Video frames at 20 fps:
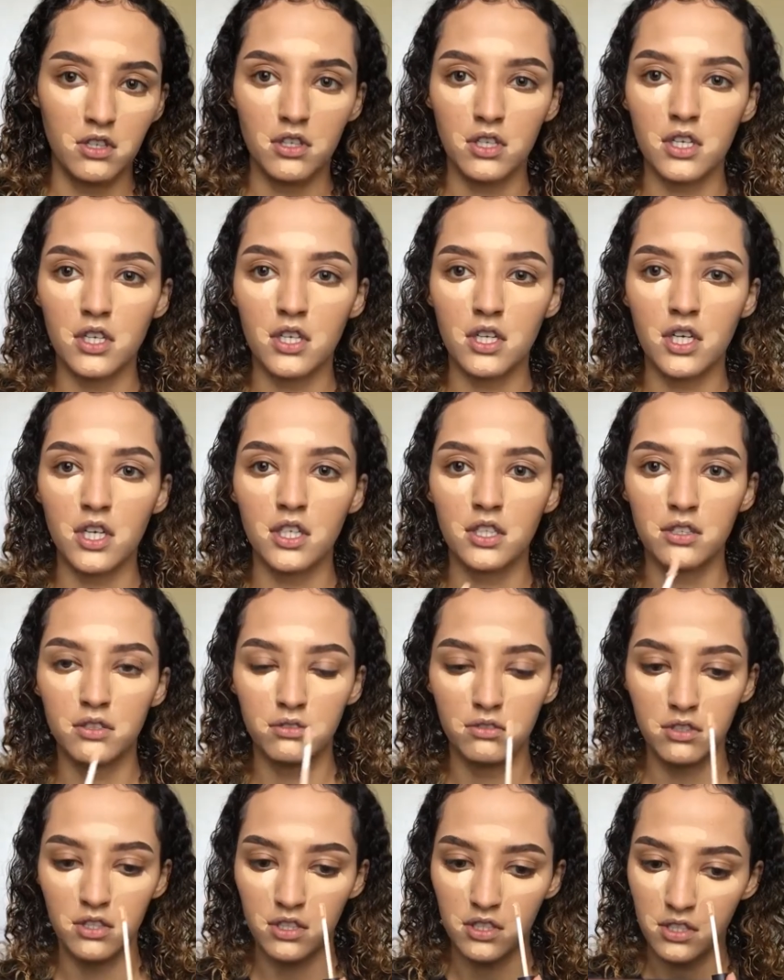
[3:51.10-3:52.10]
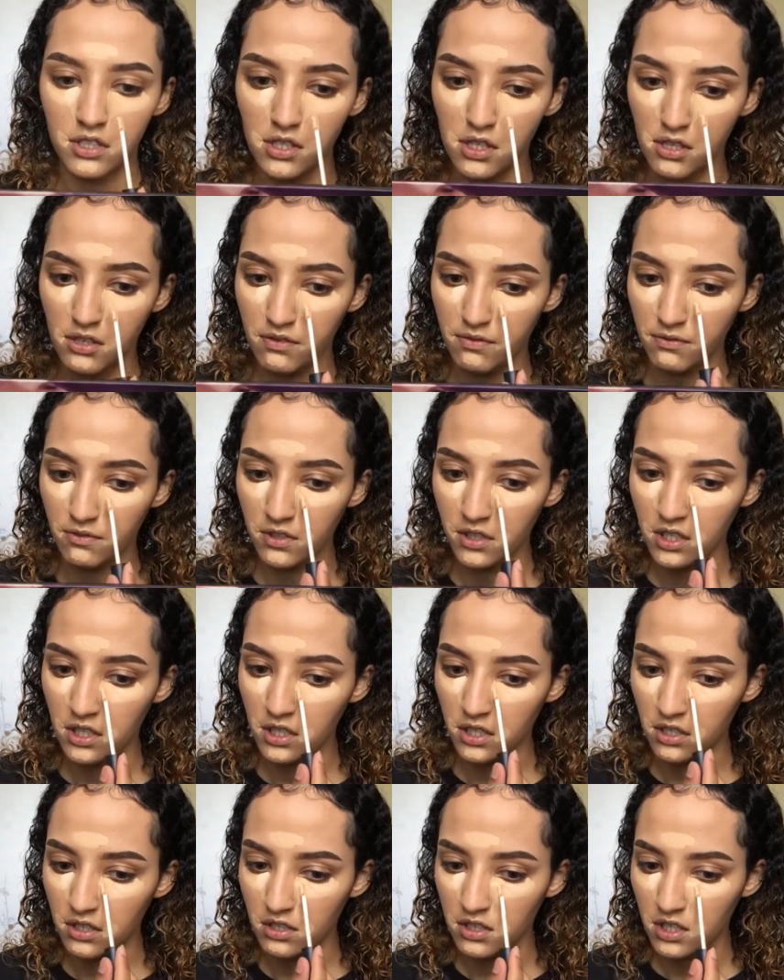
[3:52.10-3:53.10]
and I'll do the same with
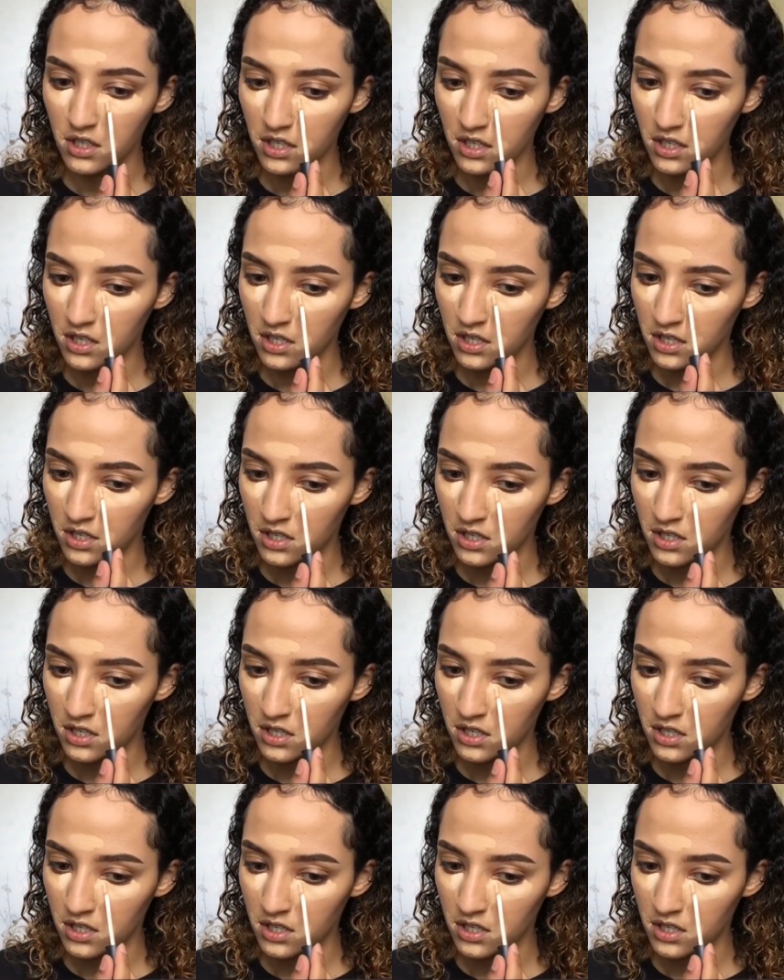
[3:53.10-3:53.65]
the other eye.